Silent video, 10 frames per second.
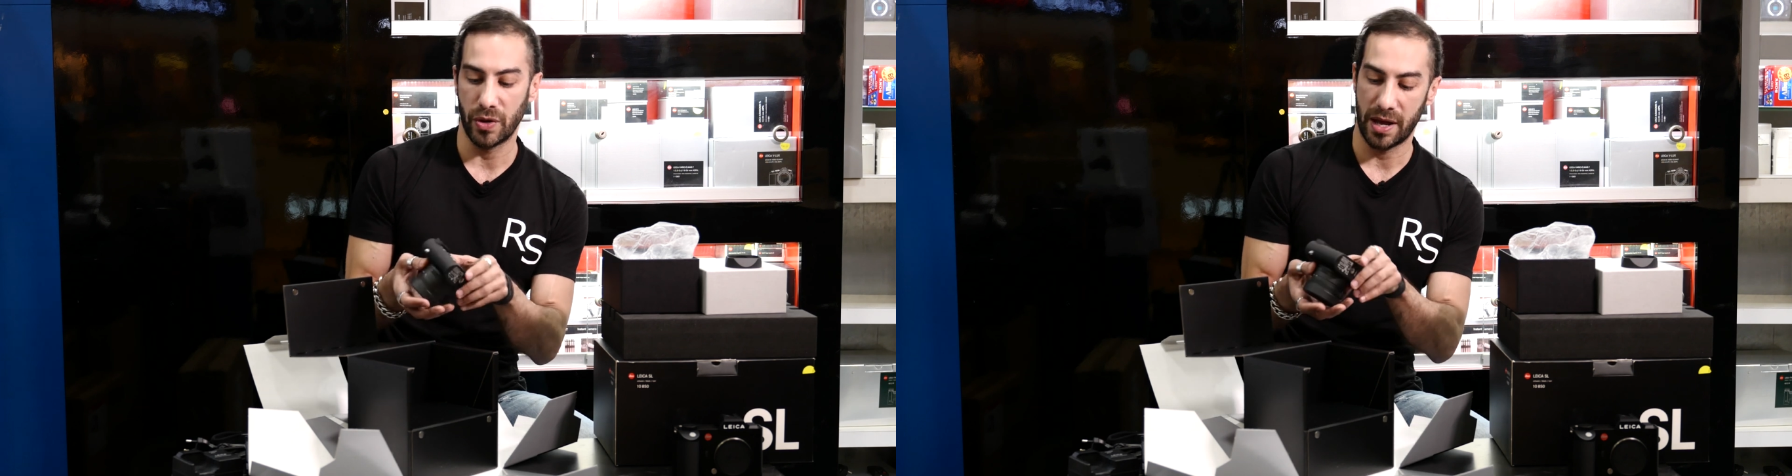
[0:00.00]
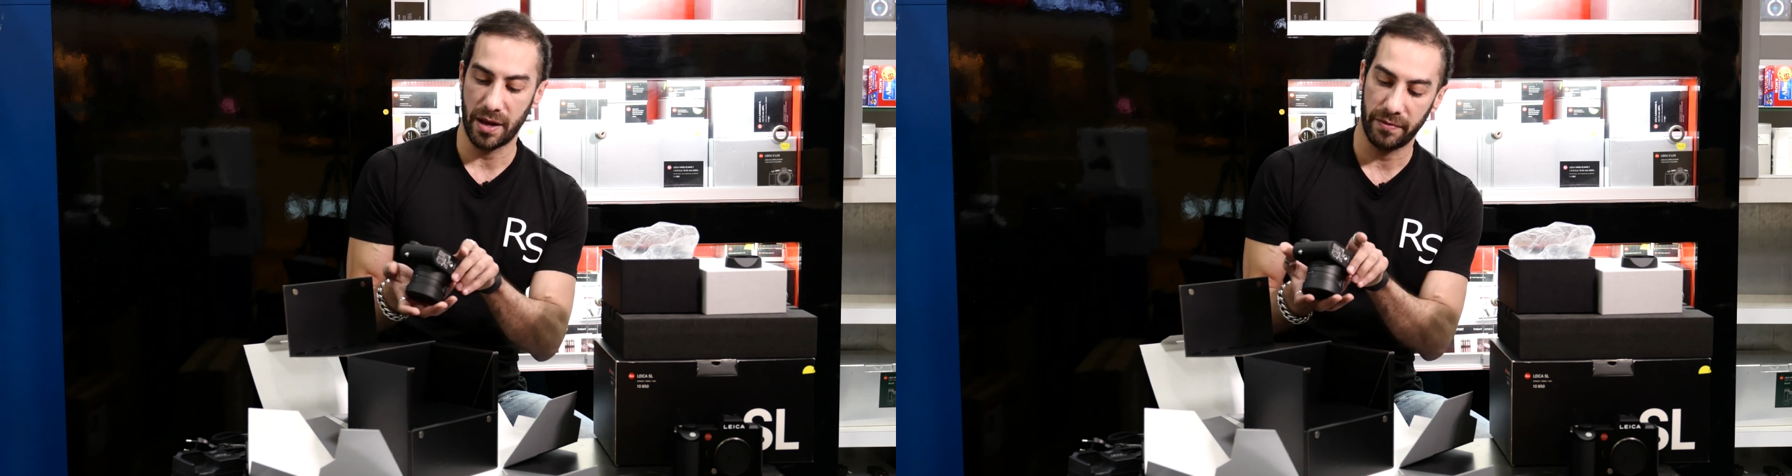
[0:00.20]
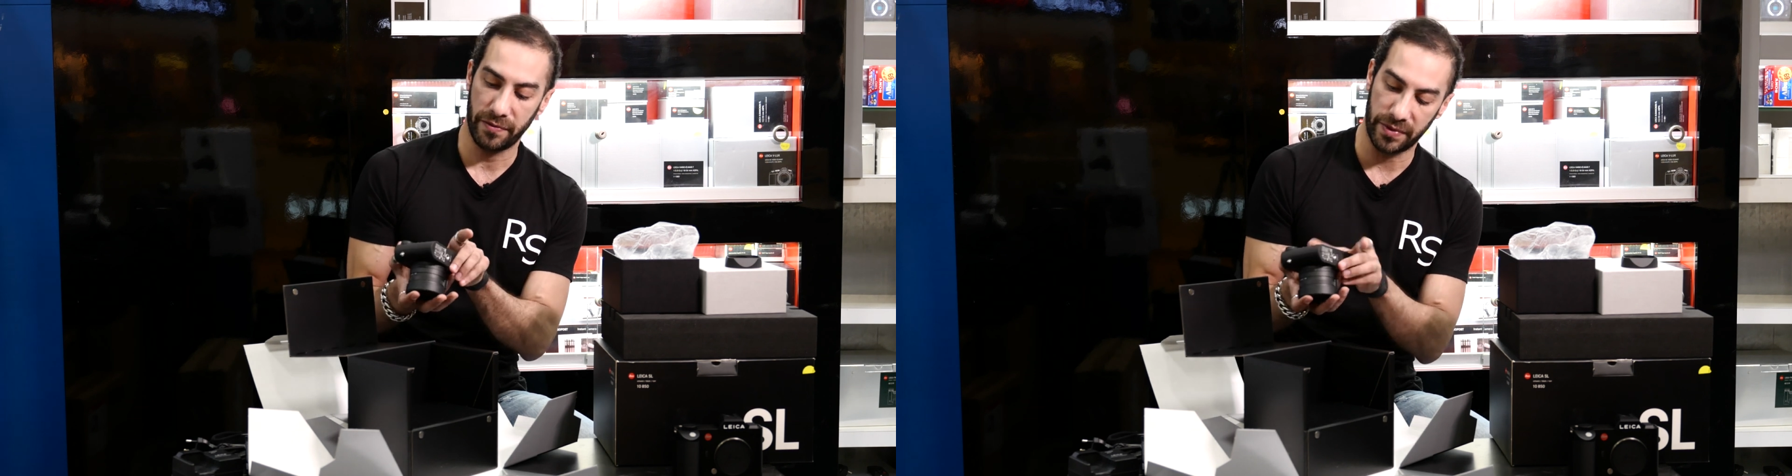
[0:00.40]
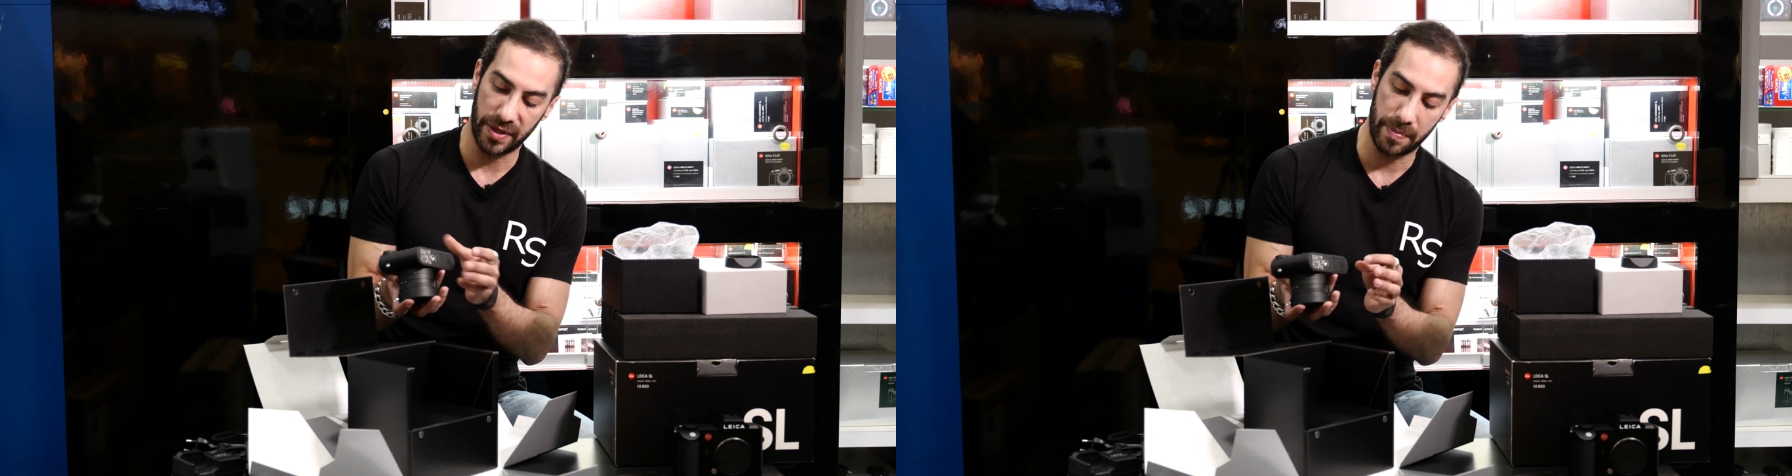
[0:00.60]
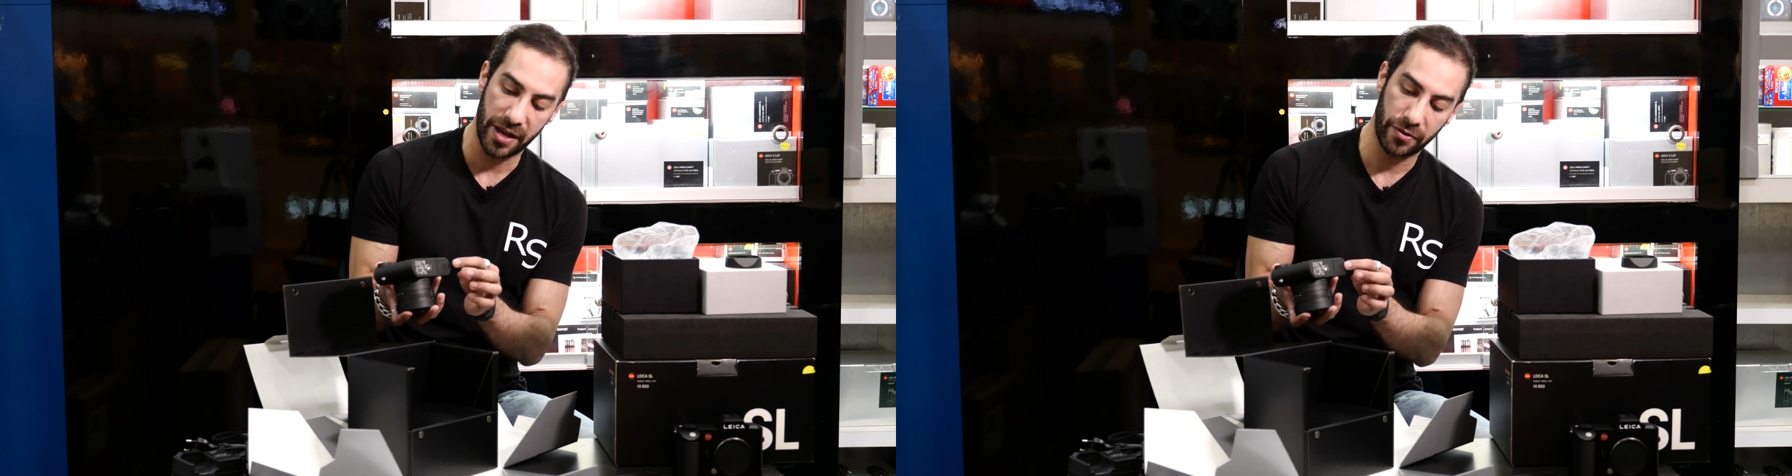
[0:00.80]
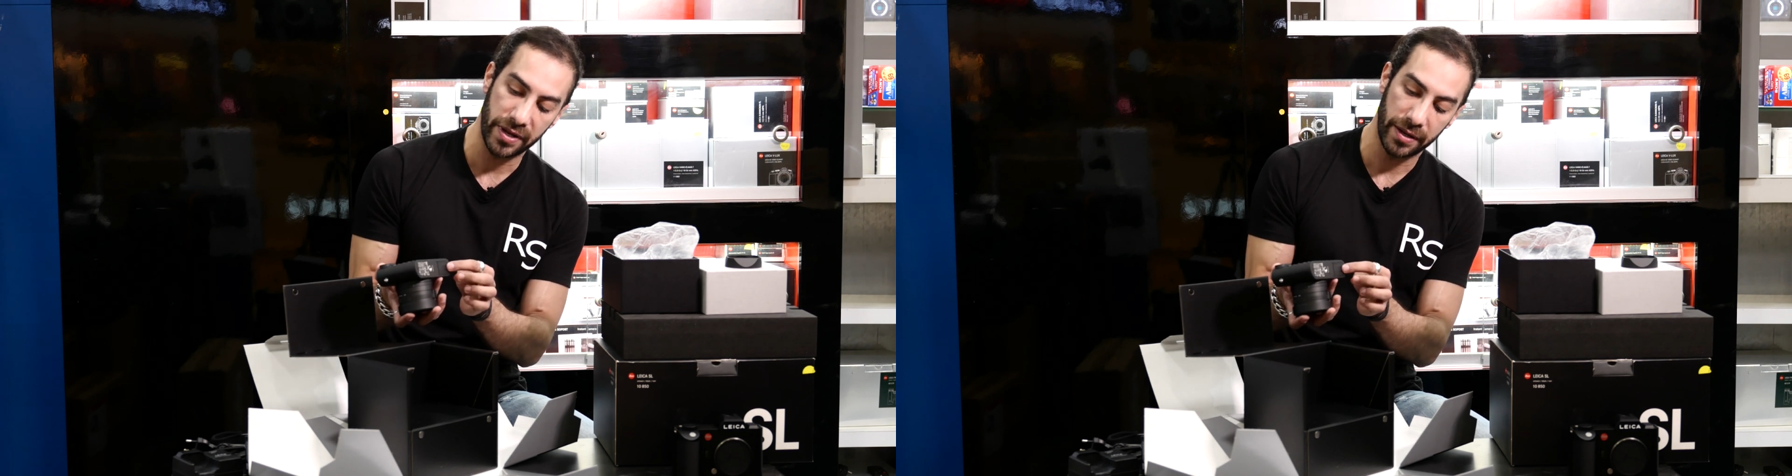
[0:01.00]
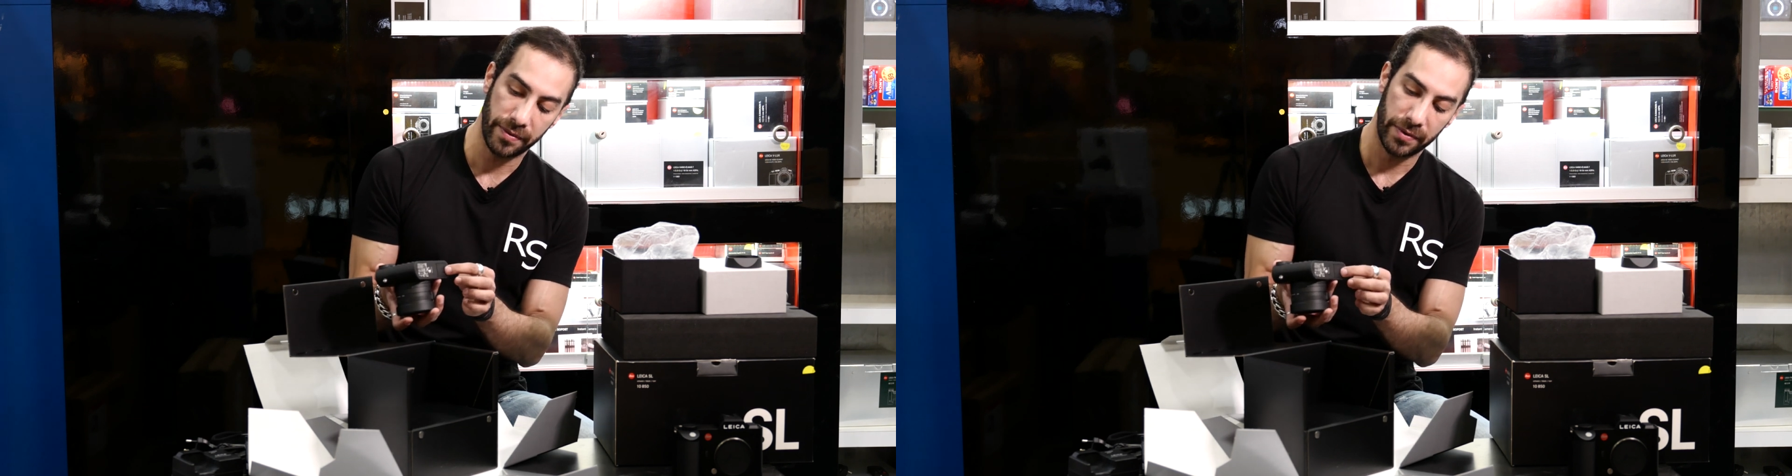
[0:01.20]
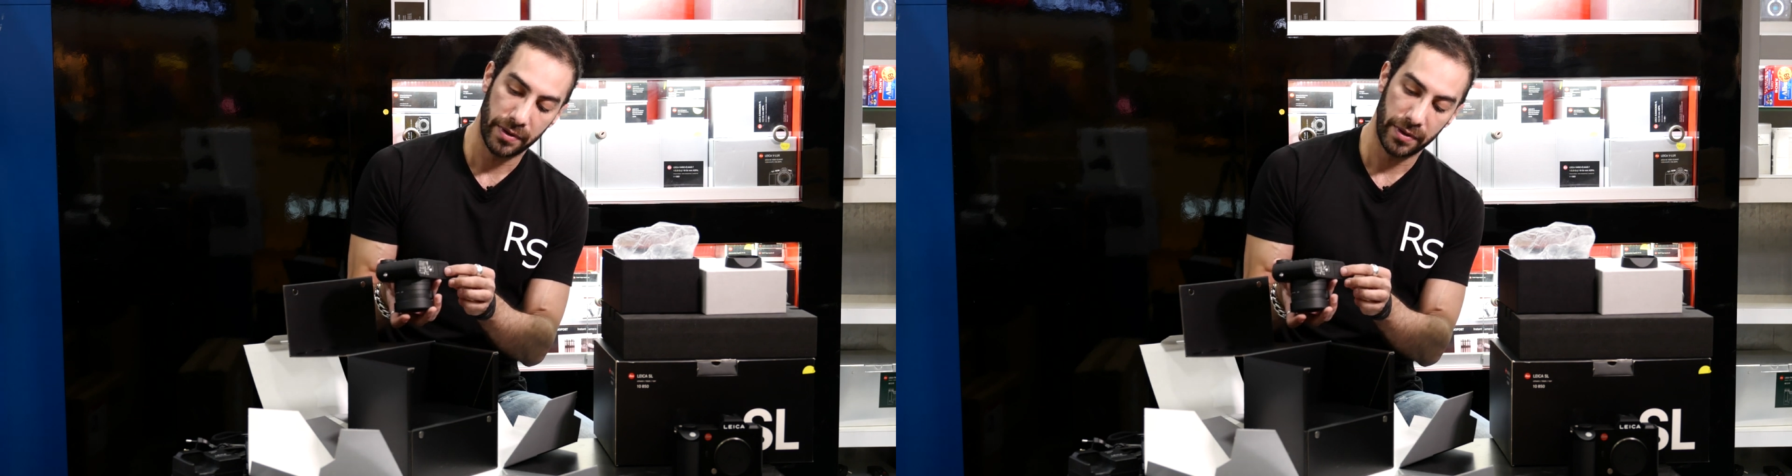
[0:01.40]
you have the battery,